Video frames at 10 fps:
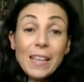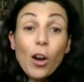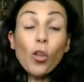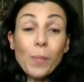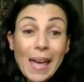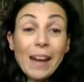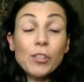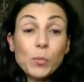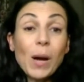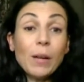on there
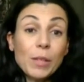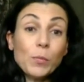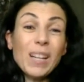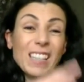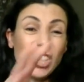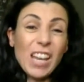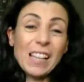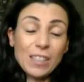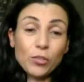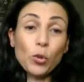as well as she
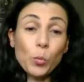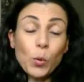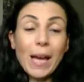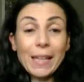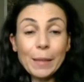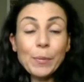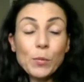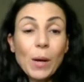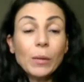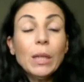has normal catnip
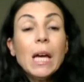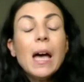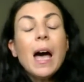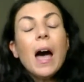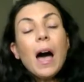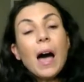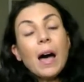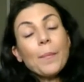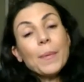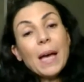as well.
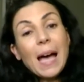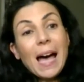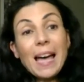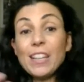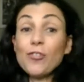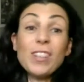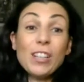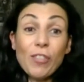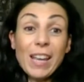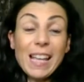And it's really
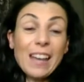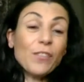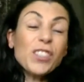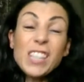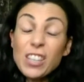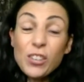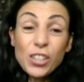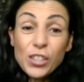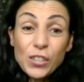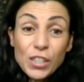great. And obviously you
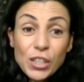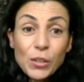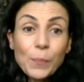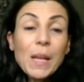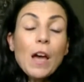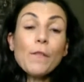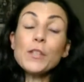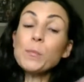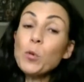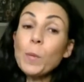can use it too. For
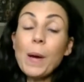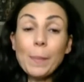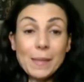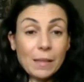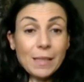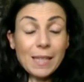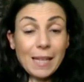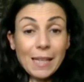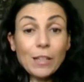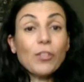smaller puppies under
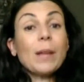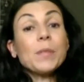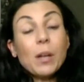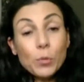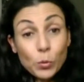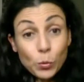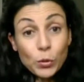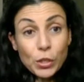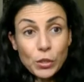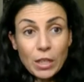10 kilograms, I would
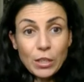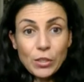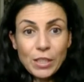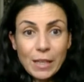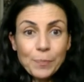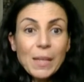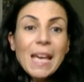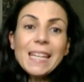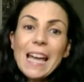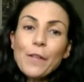also dilute it.
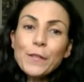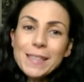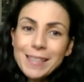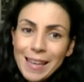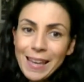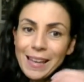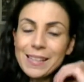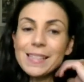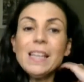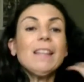Now for
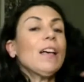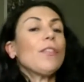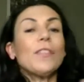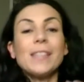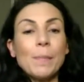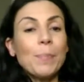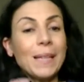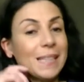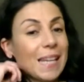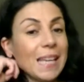ticks, the
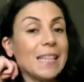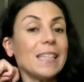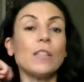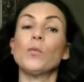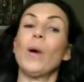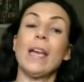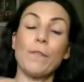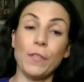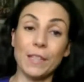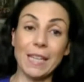simplest, easiest way
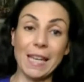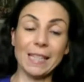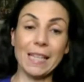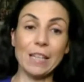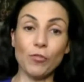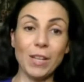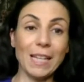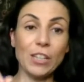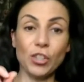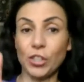for the ticks is
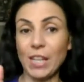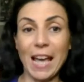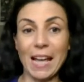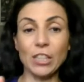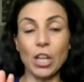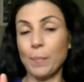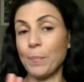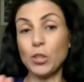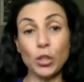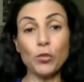really just to add
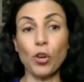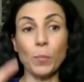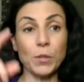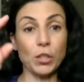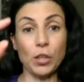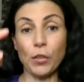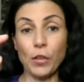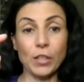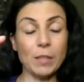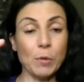2 drops to the
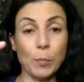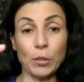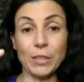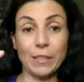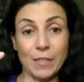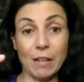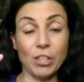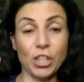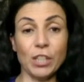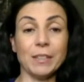30ml bottle of
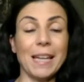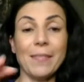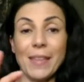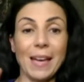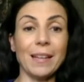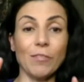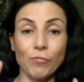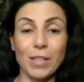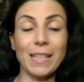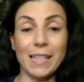TerraShield. And that
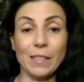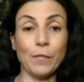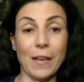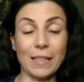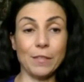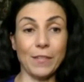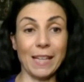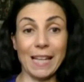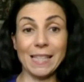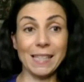really is effective
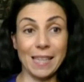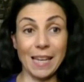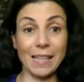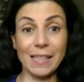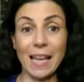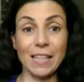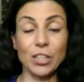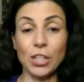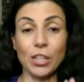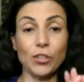against ticks.
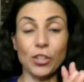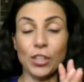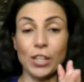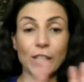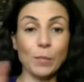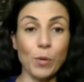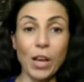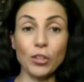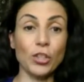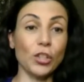And you're just going to spray
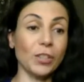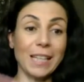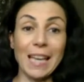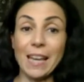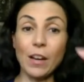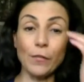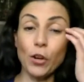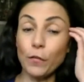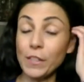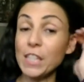it on your dogs. Again, I've
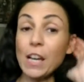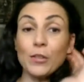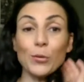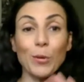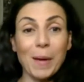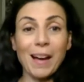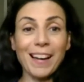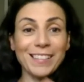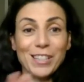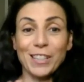got videos all about,
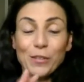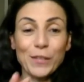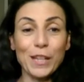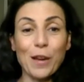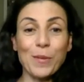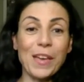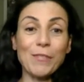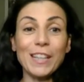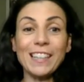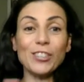I did a little video with
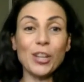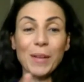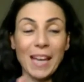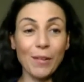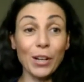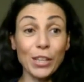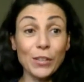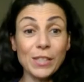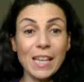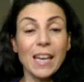Evelyn showing how I
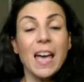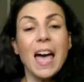use it.